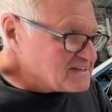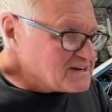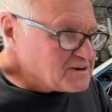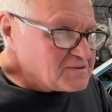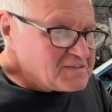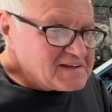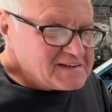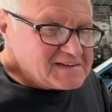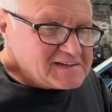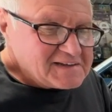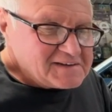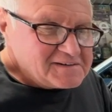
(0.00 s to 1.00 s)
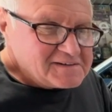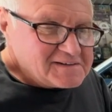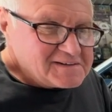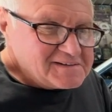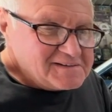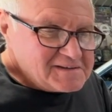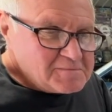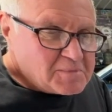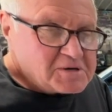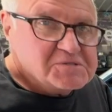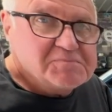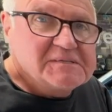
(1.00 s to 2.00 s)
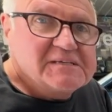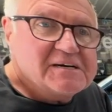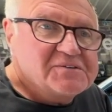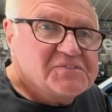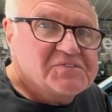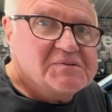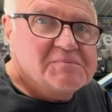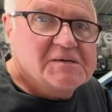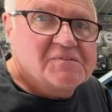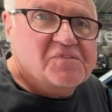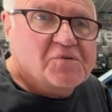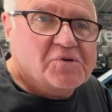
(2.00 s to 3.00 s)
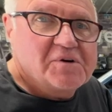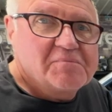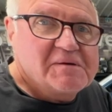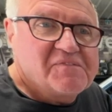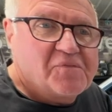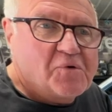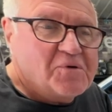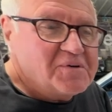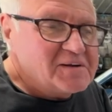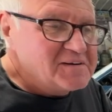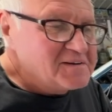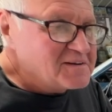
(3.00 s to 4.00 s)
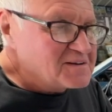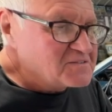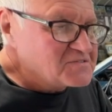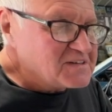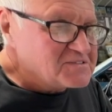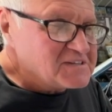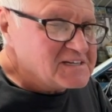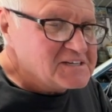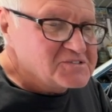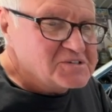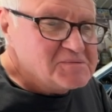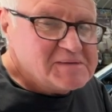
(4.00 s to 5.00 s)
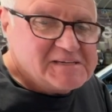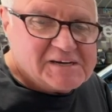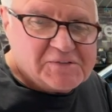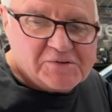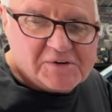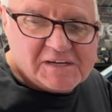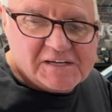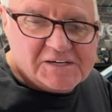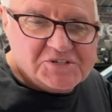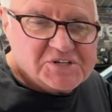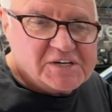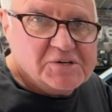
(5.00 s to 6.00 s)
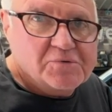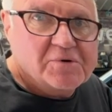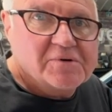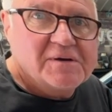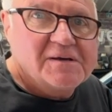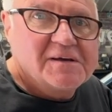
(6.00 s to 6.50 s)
care of that. And uh, Mark's been down to see me in Florida yeah. before, and uh, sounds like he's going to be down there again in January.